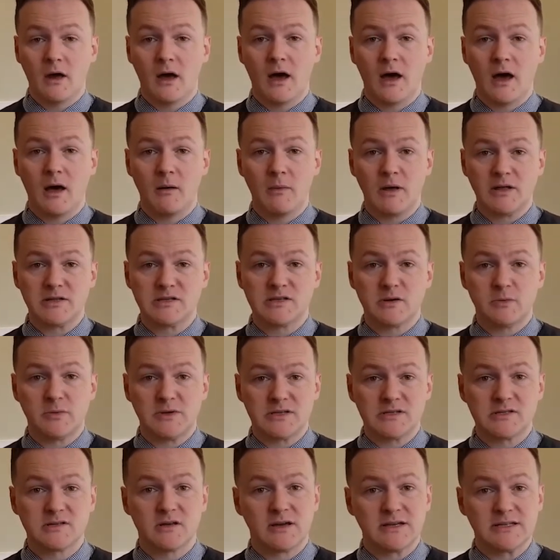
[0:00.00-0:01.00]
and so we
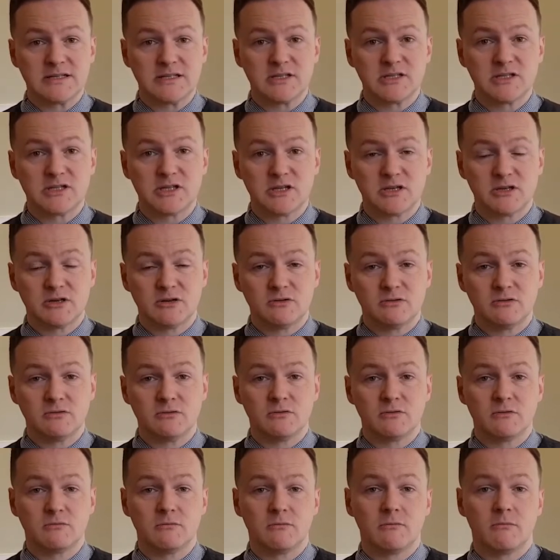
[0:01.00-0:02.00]
decided to
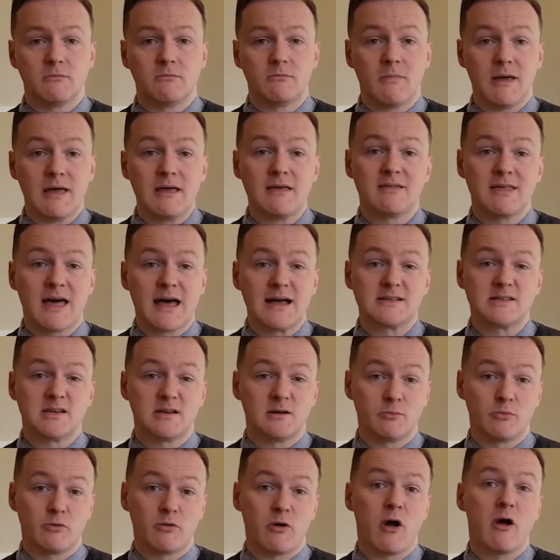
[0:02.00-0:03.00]
make that
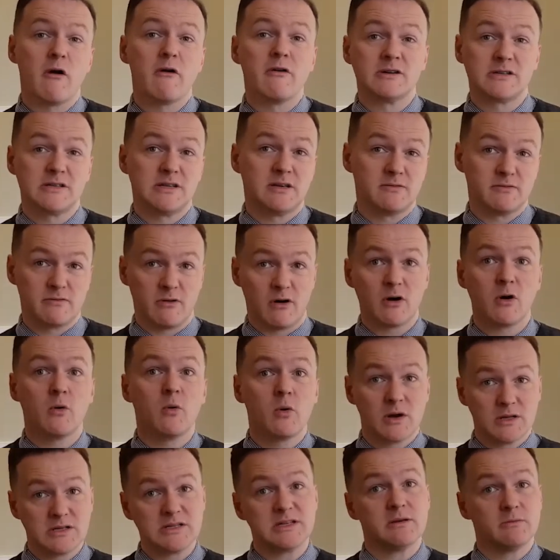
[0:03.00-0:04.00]
a priority for our
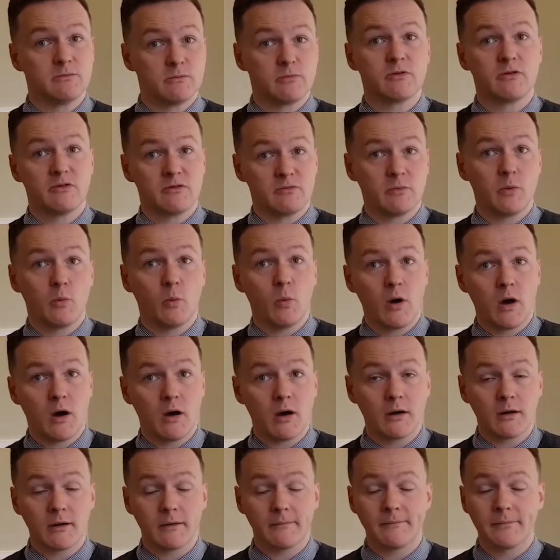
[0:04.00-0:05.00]
quality improvement
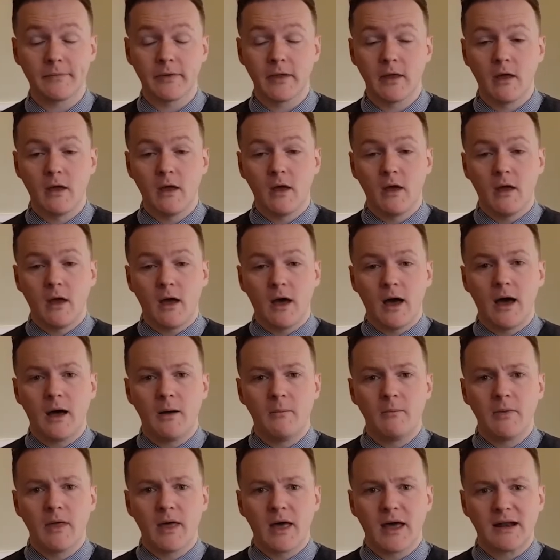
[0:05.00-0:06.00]
work.
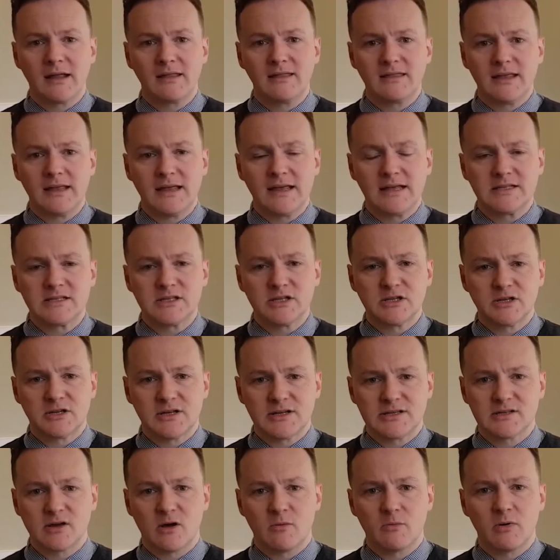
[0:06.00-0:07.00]
I think it's a good
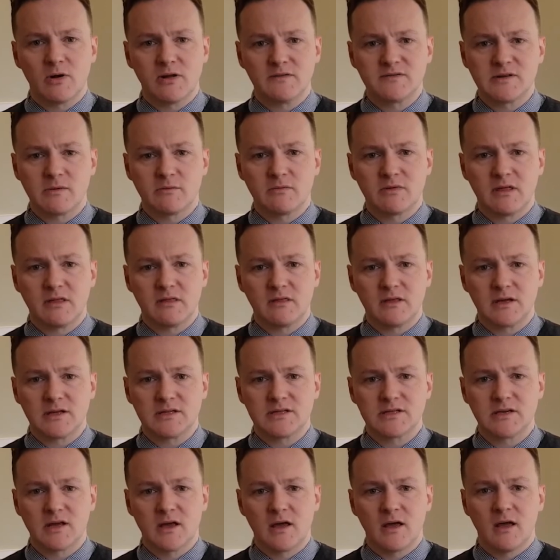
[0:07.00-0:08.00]
example of something
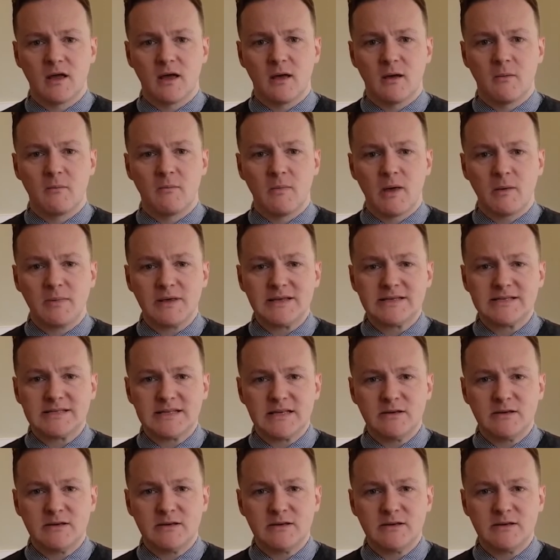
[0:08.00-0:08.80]
that maybe